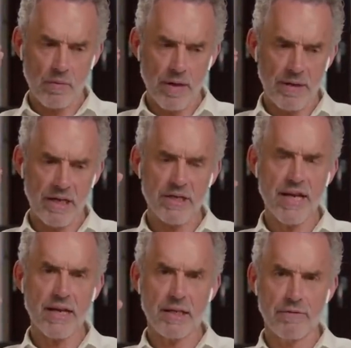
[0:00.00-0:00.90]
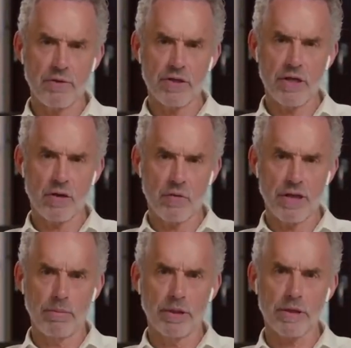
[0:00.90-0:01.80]
and women is that difference in
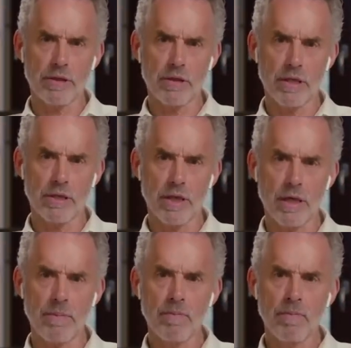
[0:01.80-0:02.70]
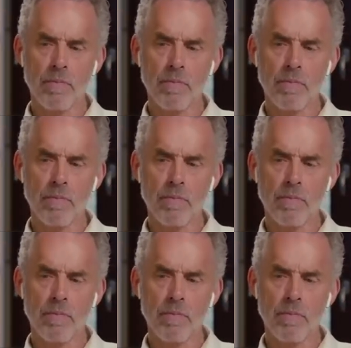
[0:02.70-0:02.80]
agreeableness, let's say.